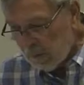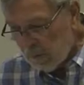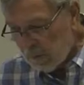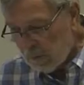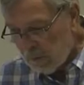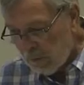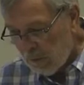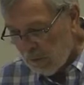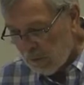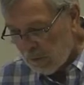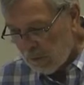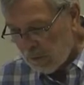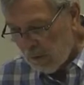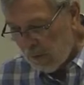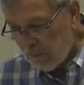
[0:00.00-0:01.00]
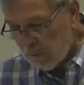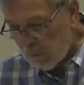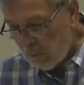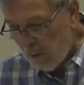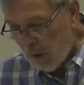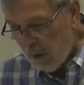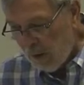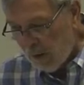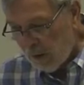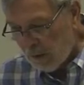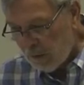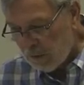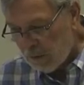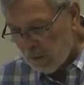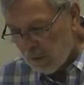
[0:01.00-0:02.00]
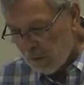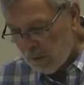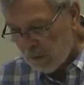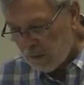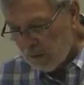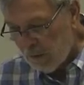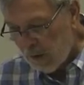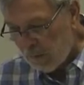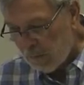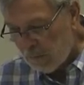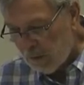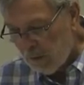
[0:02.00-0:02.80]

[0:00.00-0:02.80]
so here they have a Y here, so that's enabled